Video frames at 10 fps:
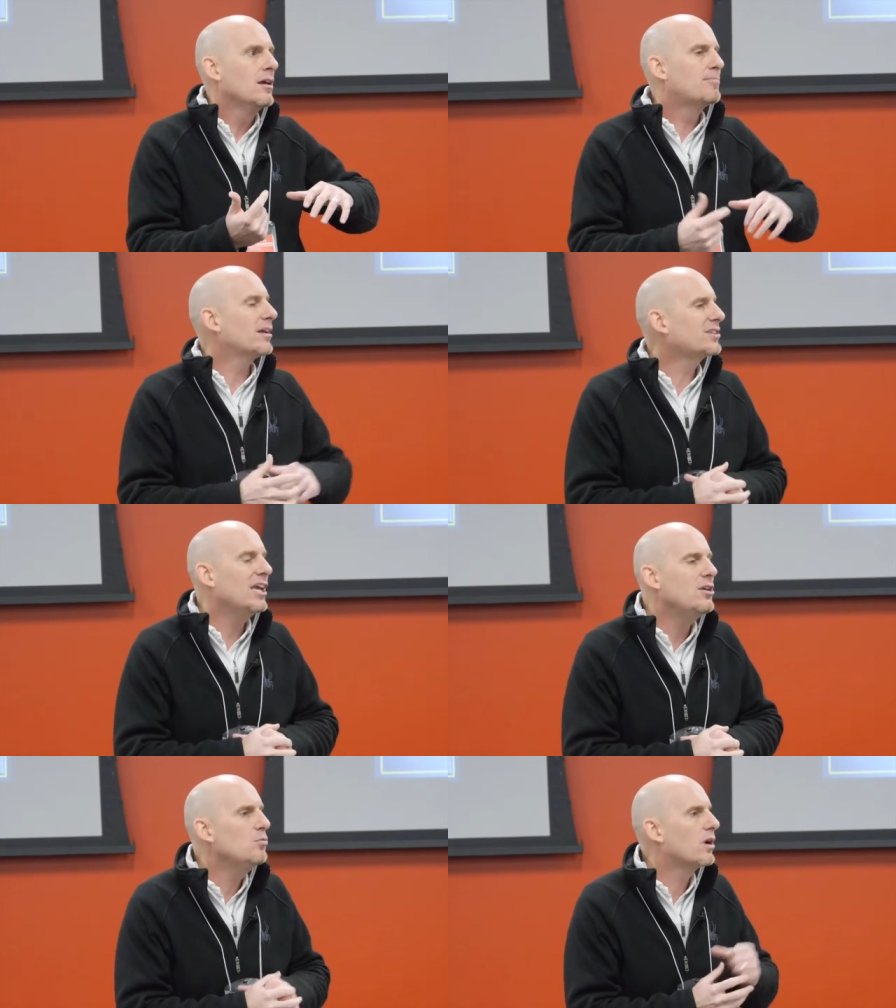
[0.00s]
But I'll
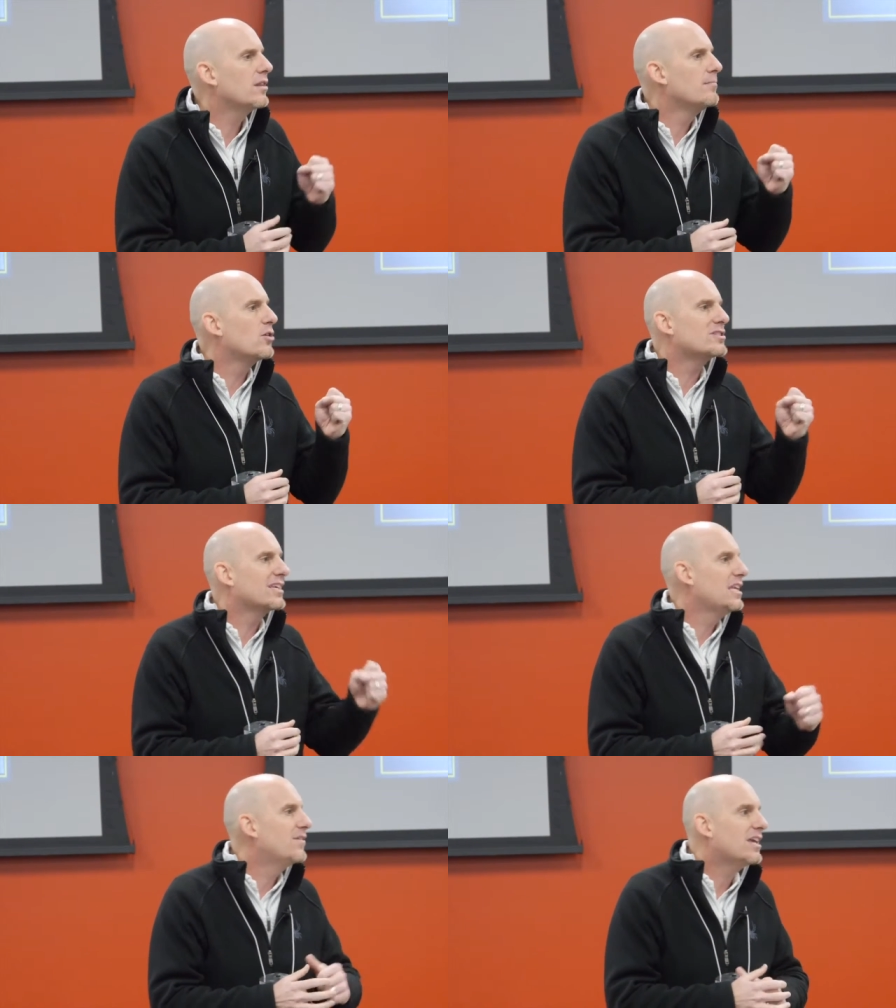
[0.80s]
tell you, one of the most
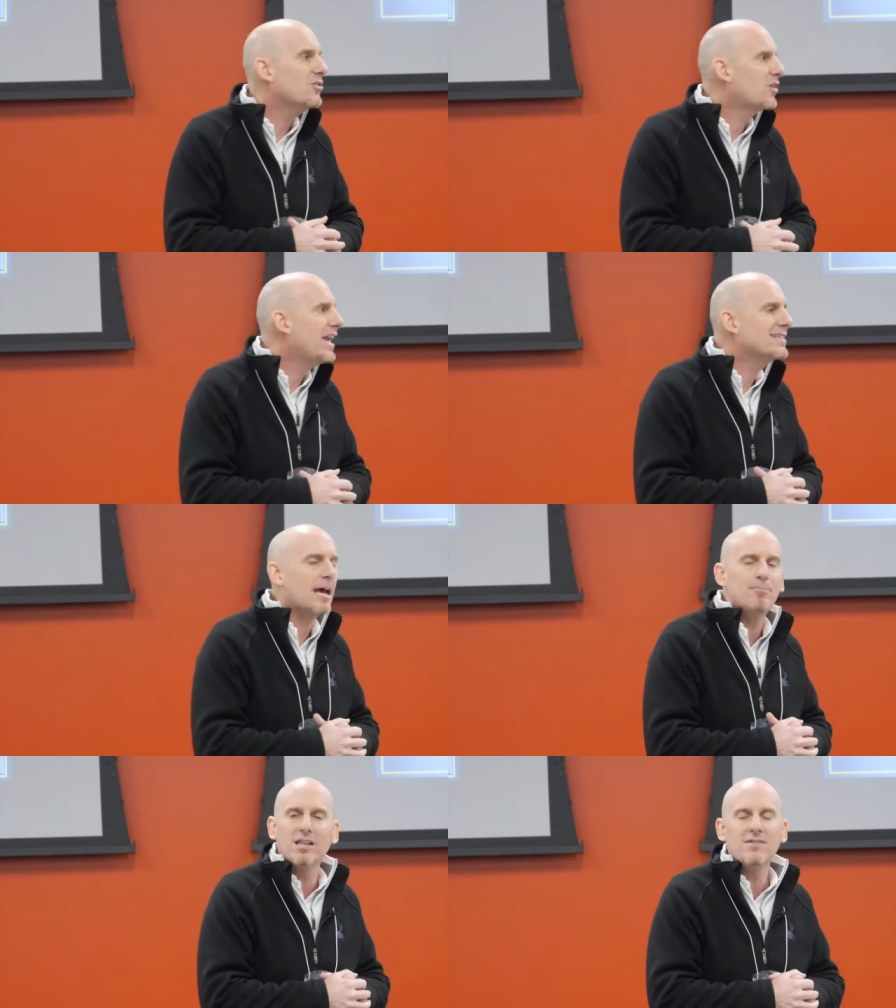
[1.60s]
significant things
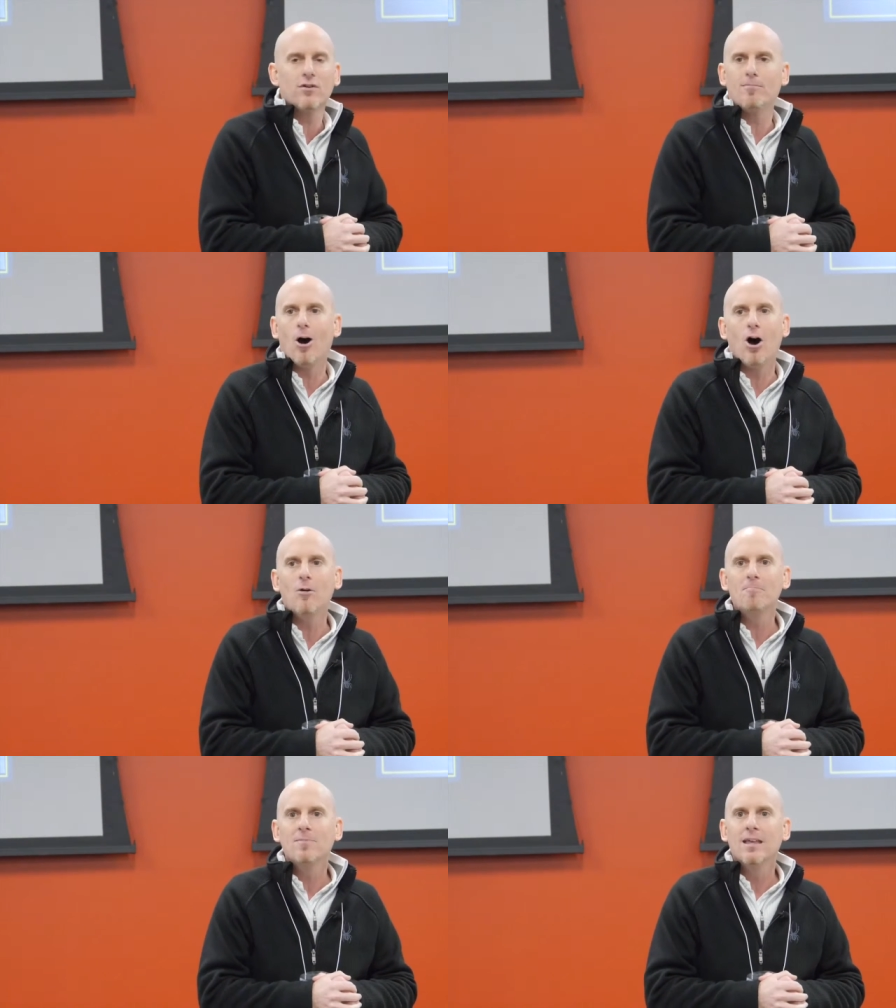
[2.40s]
I believe for Paul